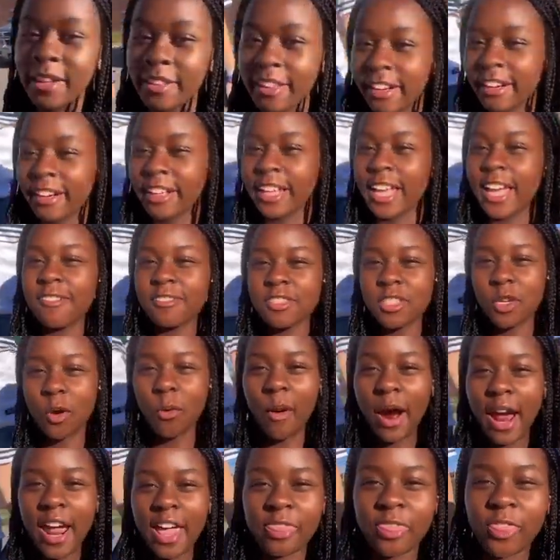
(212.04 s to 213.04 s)
literally have
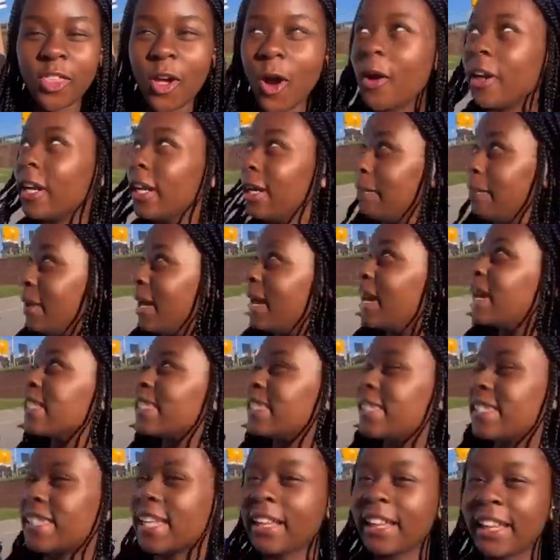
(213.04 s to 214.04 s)
to wait 30
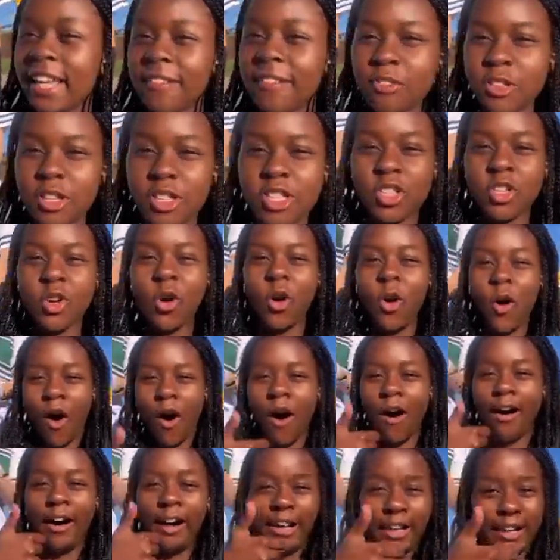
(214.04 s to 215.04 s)
minutes to leave the
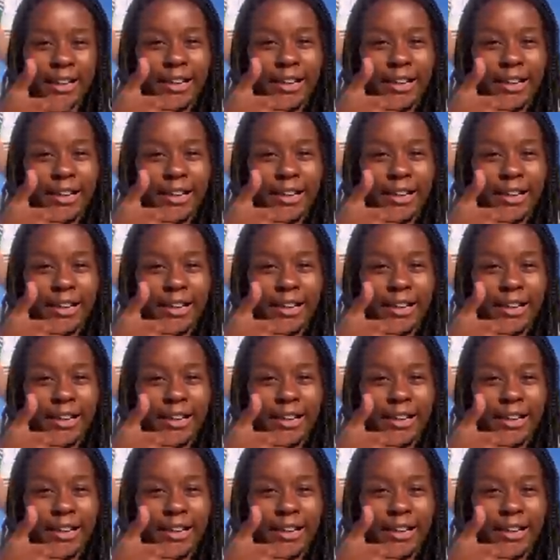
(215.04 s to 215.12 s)
school.